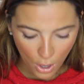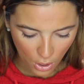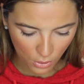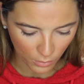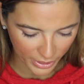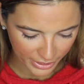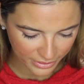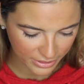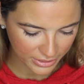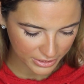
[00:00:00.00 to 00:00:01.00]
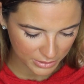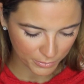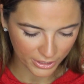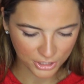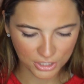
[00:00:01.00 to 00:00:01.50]
Oh, and then this
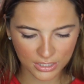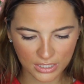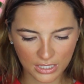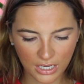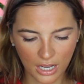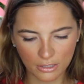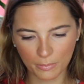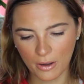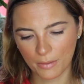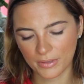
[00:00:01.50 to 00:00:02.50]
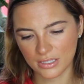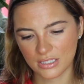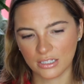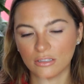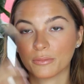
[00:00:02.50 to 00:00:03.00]
brush, this is the Colourpop
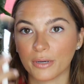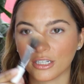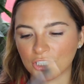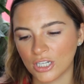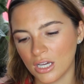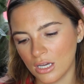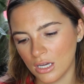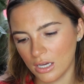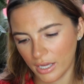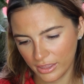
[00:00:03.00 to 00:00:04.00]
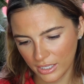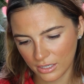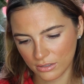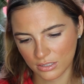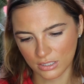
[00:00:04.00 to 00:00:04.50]
concealer brush. I
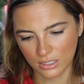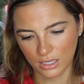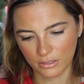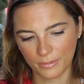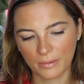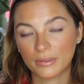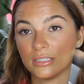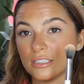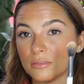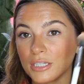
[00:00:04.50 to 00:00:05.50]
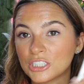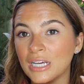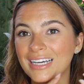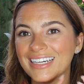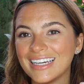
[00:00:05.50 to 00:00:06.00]
think this is the Colourpop concealer brush.
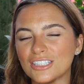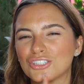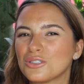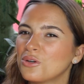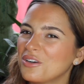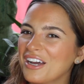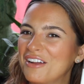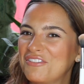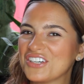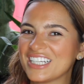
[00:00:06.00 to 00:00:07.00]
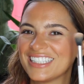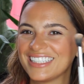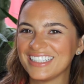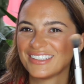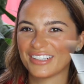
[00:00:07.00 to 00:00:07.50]
It's so good for
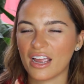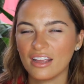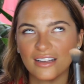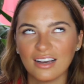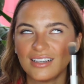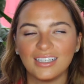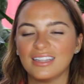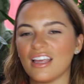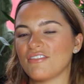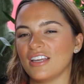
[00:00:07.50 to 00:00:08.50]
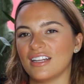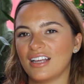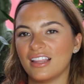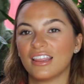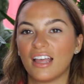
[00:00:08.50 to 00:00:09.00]
concealer. I love it.
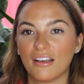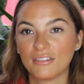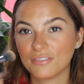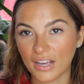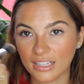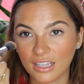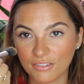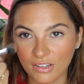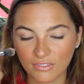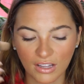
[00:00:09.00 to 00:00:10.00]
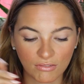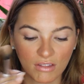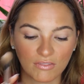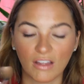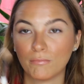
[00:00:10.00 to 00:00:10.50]
I love
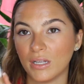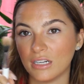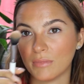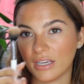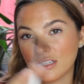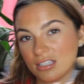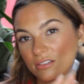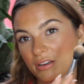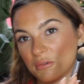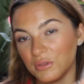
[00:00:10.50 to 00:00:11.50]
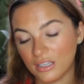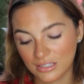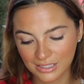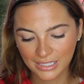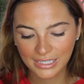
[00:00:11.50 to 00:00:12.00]
blending my concealer out with this.